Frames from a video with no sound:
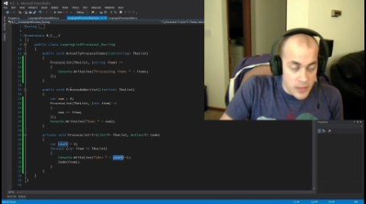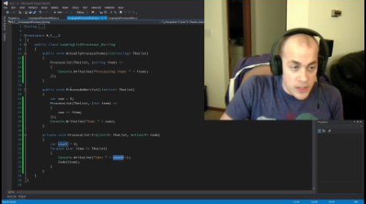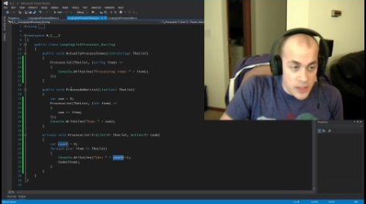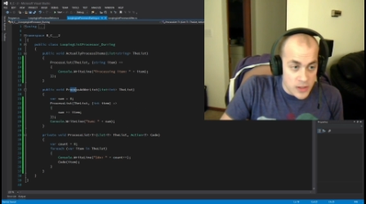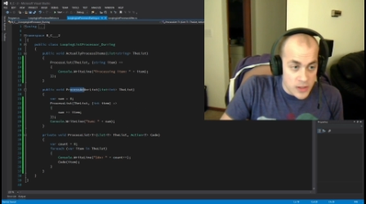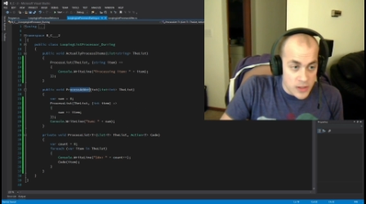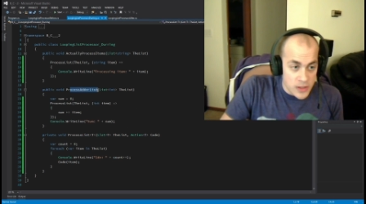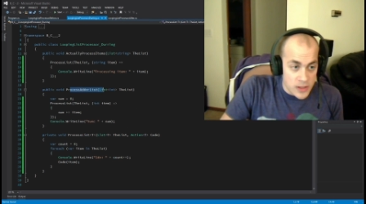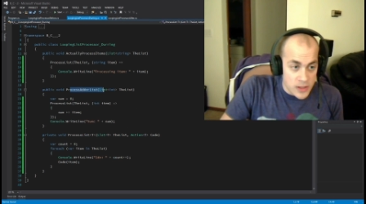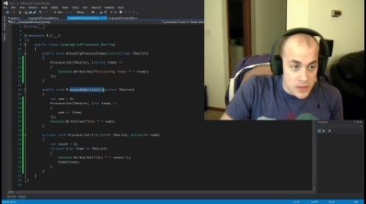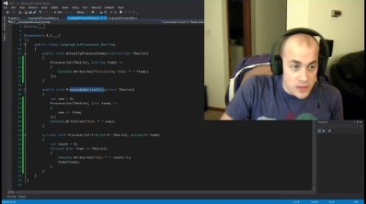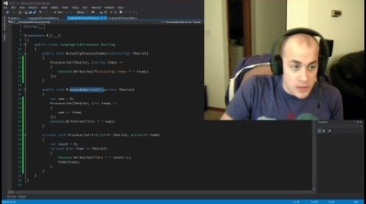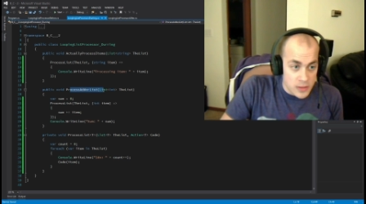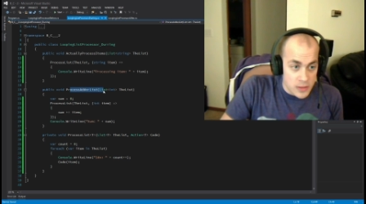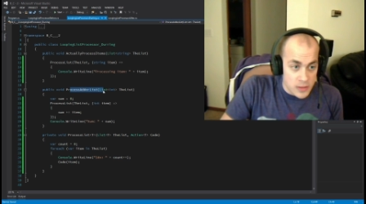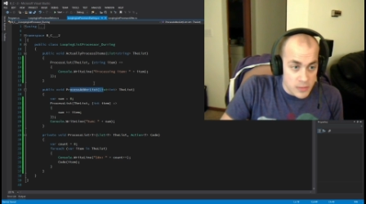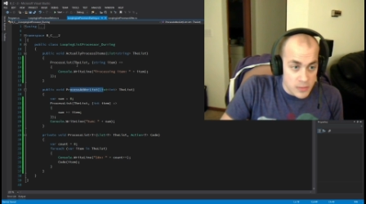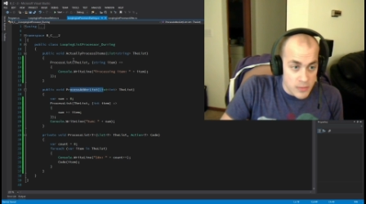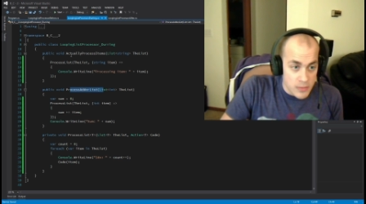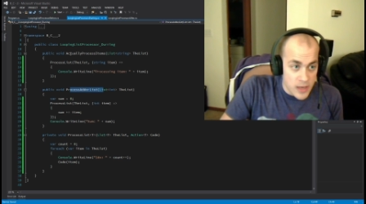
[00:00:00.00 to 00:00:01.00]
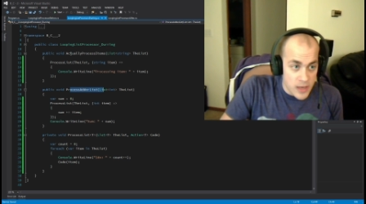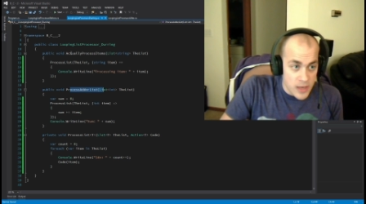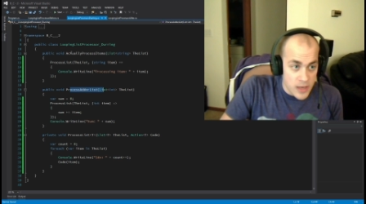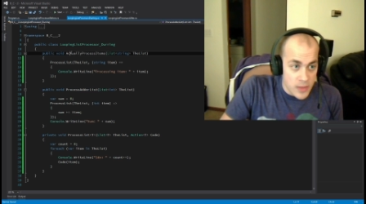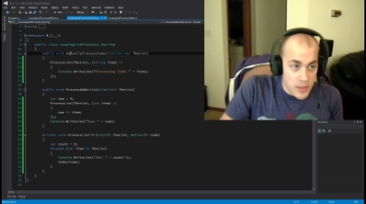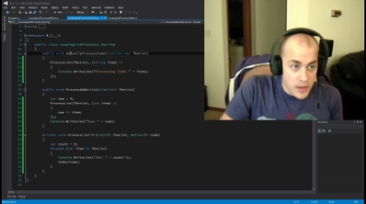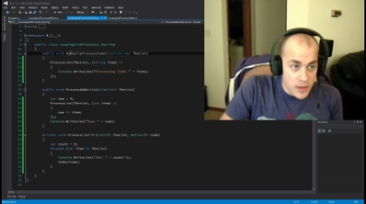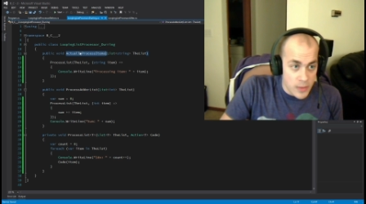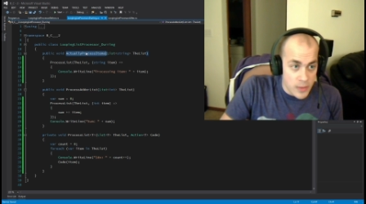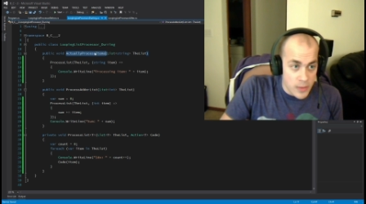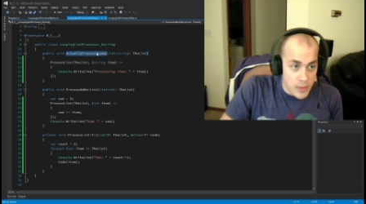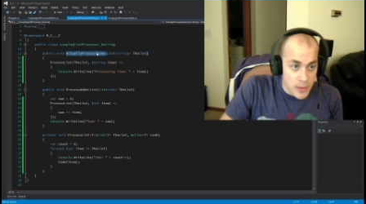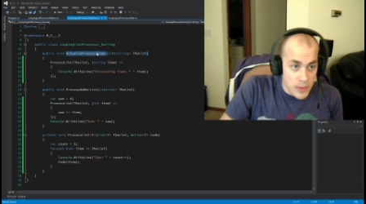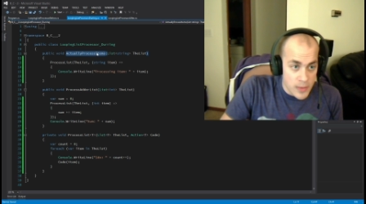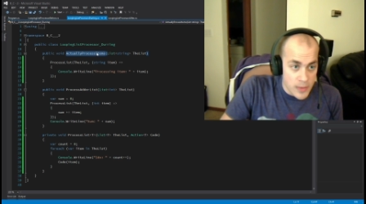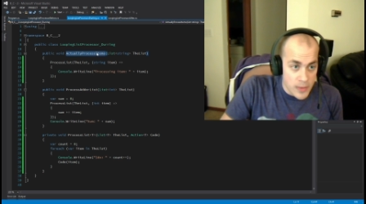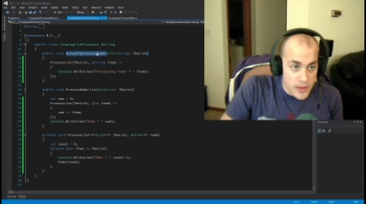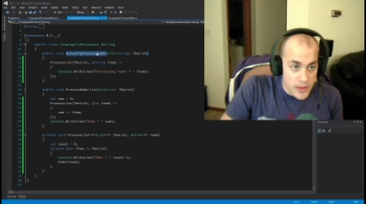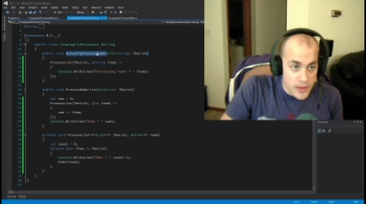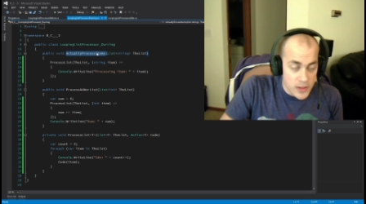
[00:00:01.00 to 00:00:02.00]
each of these main met or
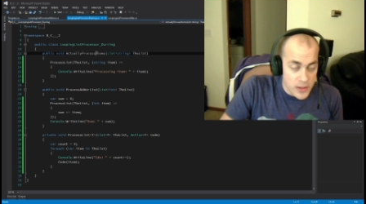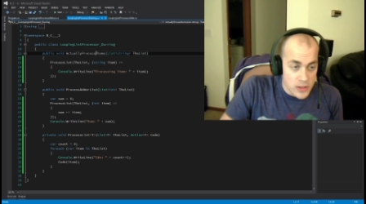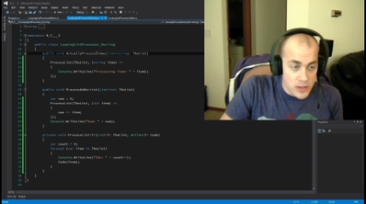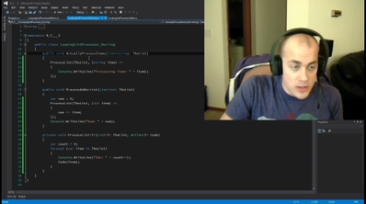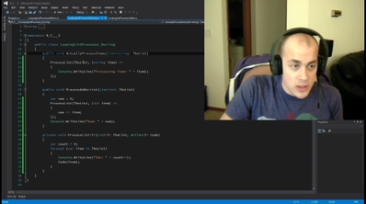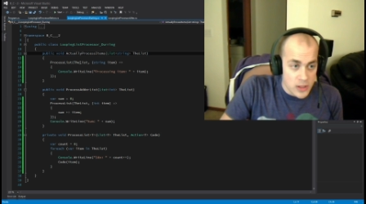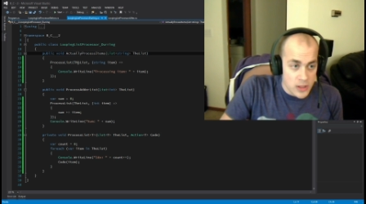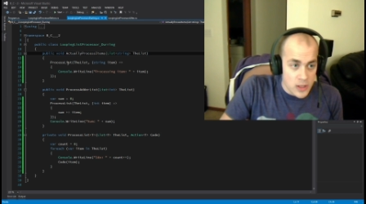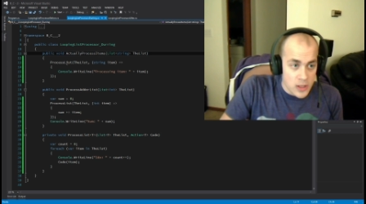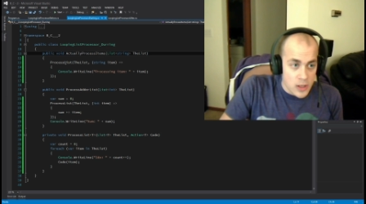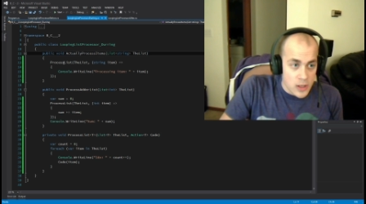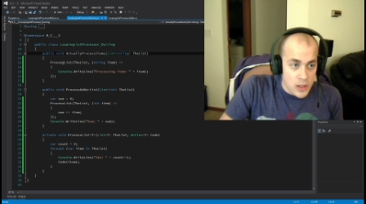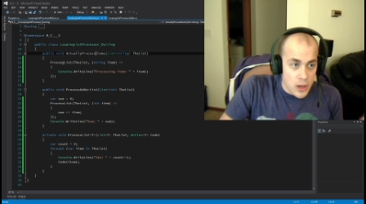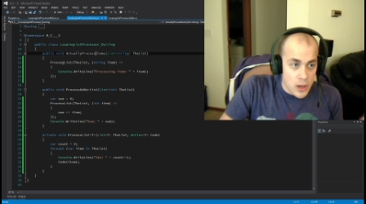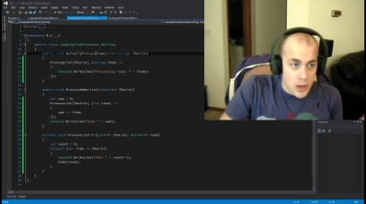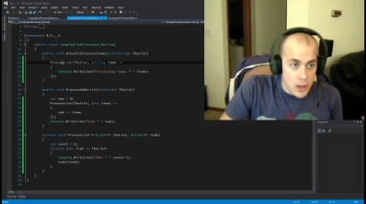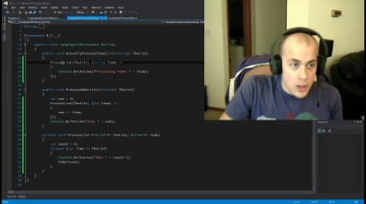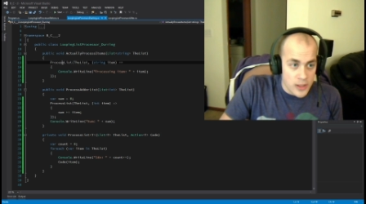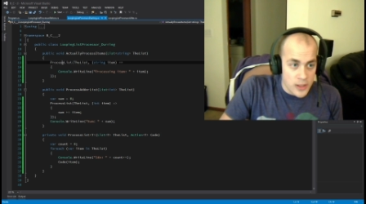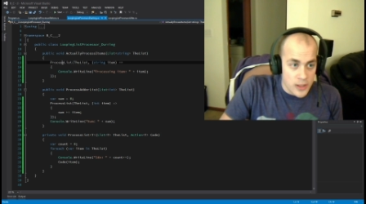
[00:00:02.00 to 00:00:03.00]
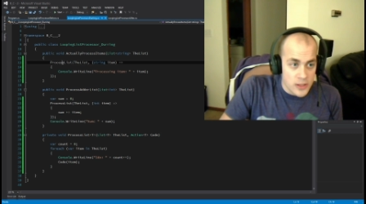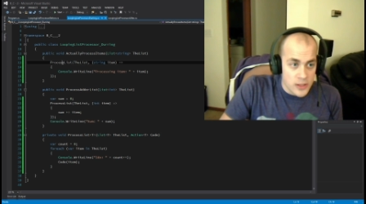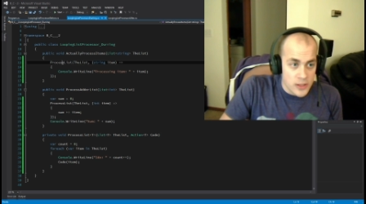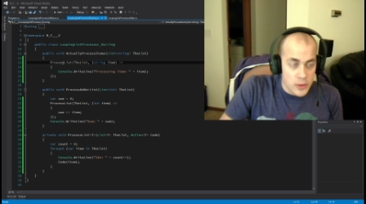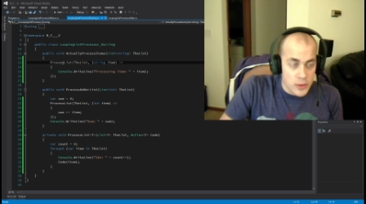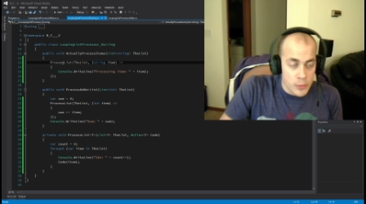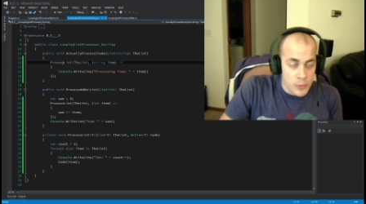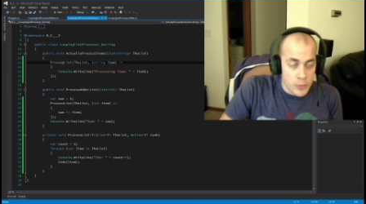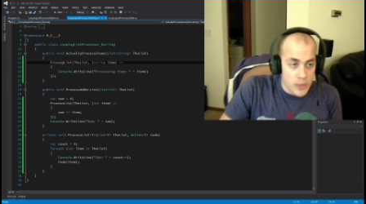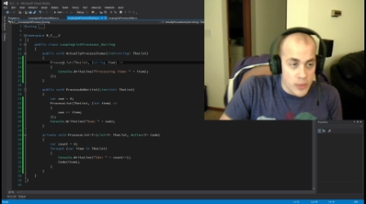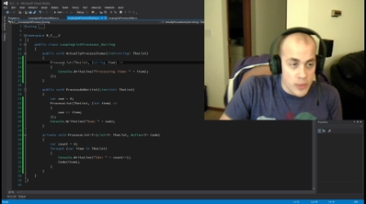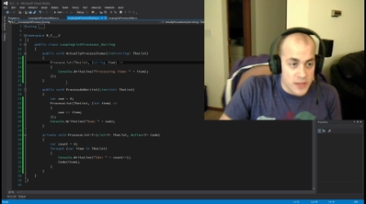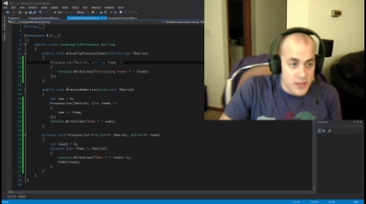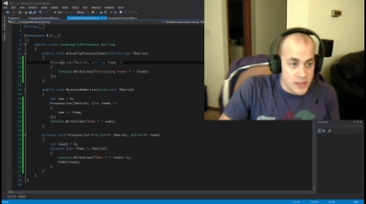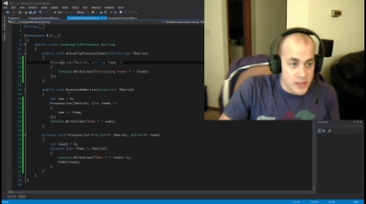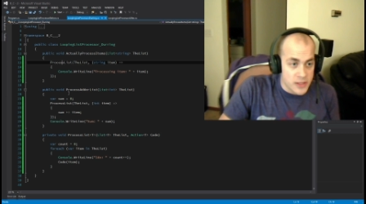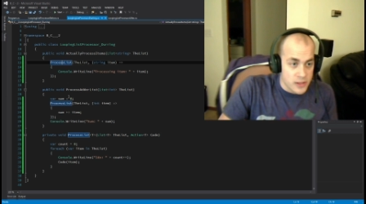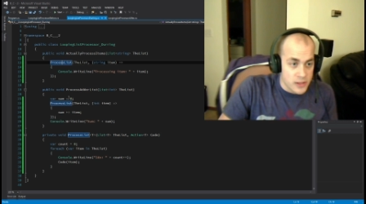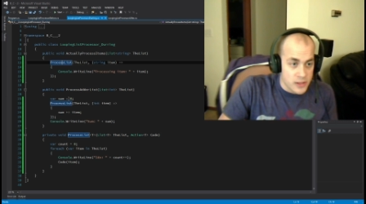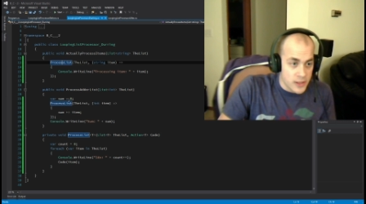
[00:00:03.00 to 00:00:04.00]
public methods call into
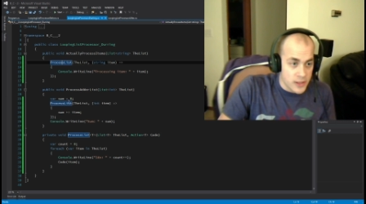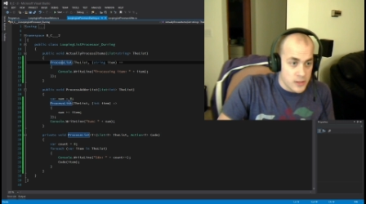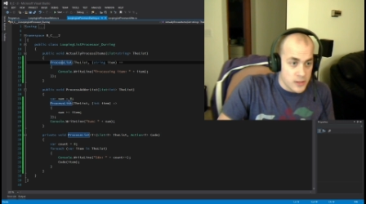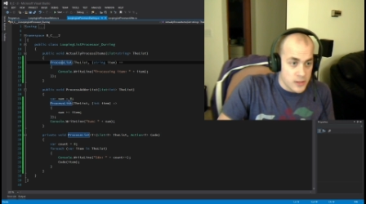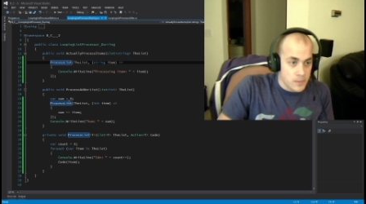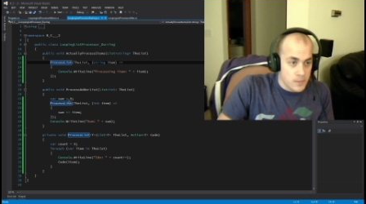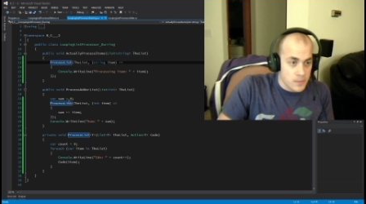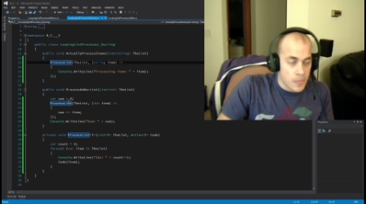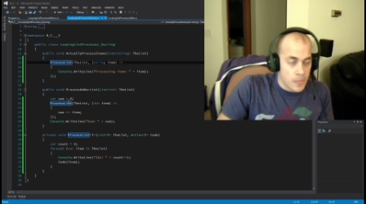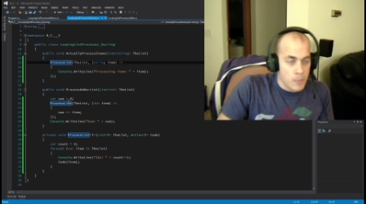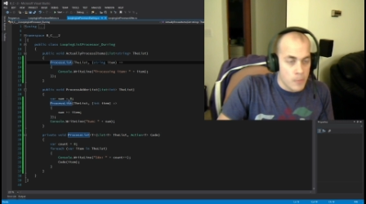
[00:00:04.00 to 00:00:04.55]
process list,